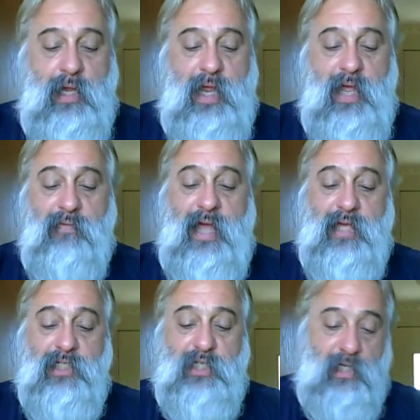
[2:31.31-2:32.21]
They have
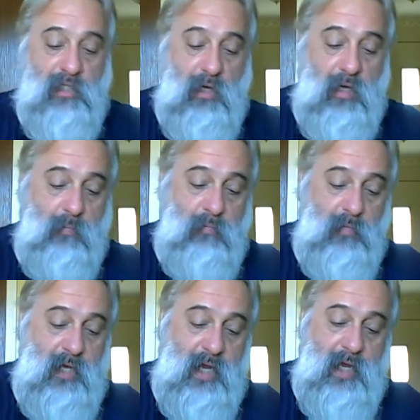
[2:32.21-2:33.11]
gas checks on them,
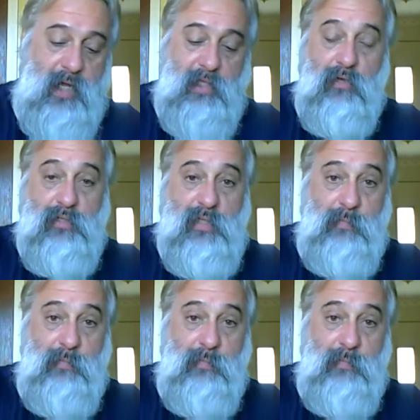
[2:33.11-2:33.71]
and I got those.